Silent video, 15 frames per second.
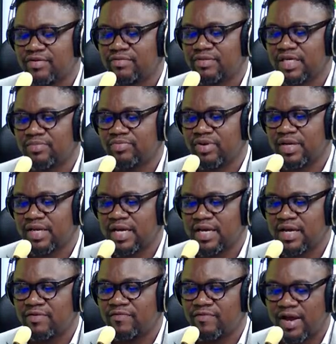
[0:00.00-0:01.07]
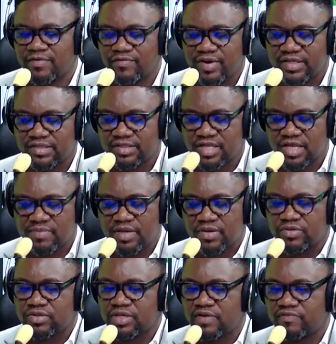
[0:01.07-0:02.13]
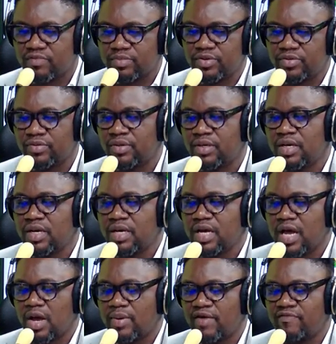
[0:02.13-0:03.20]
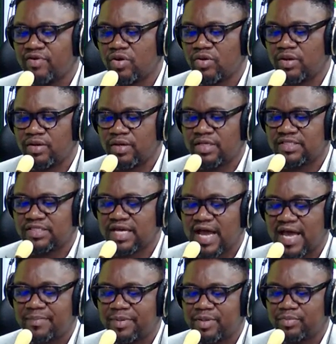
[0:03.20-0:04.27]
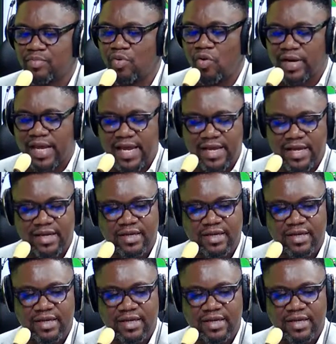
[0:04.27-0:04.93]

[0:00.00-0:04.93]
will keep running a rat race. Jimmy, good to hear from you. We have a call on Skype. Good morning.